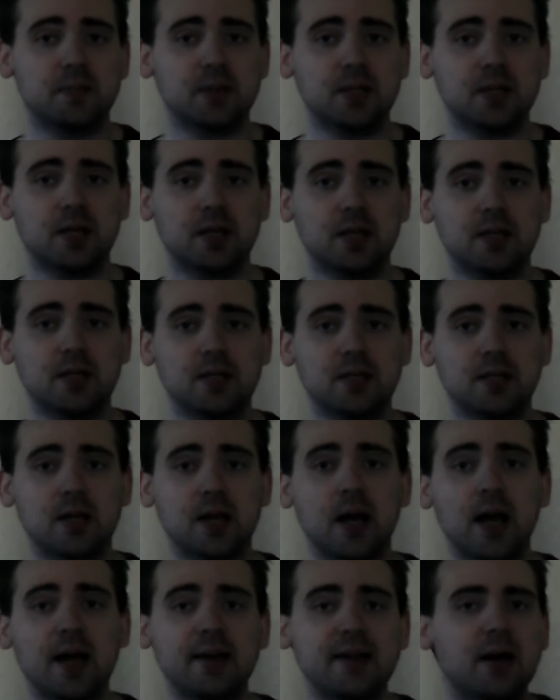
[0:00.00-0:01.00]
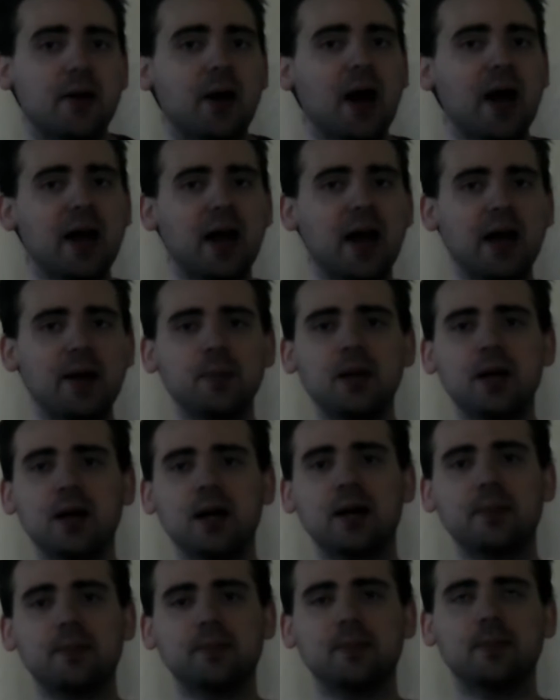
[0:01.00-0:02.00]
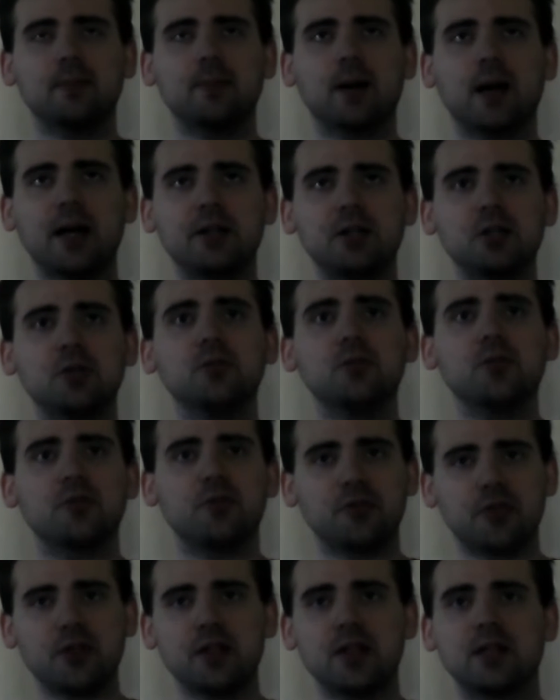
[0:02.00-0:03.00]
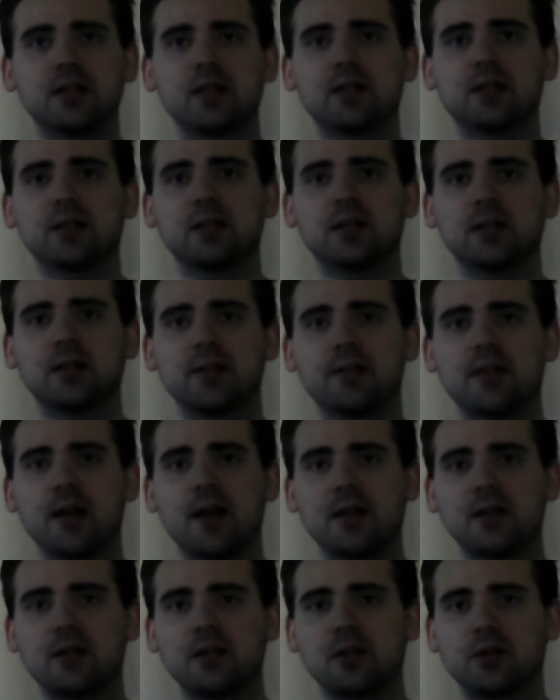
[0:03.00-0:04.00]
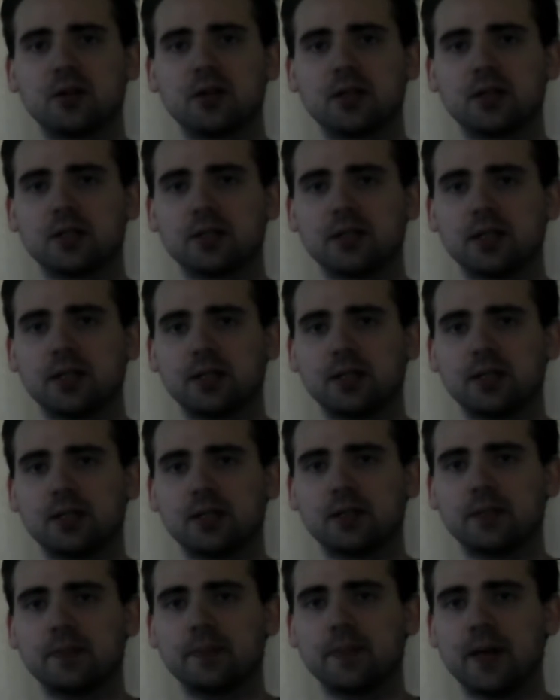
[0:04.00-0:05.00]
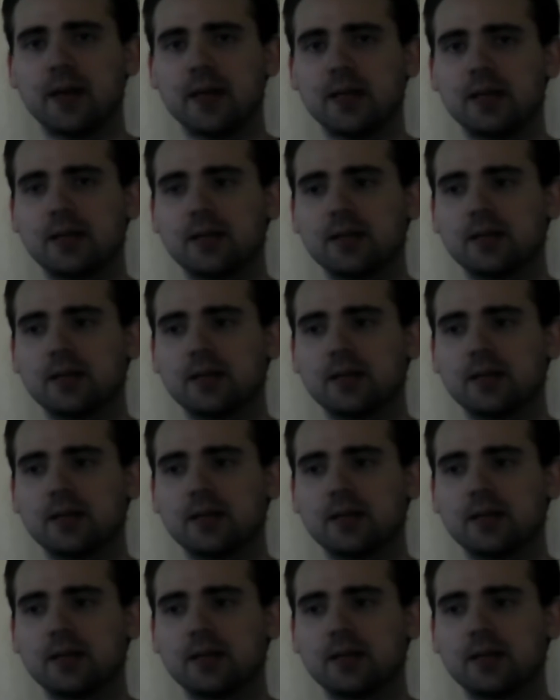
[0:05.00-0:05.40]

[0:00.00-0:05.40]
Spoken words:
because now I don't think that they're gonna like make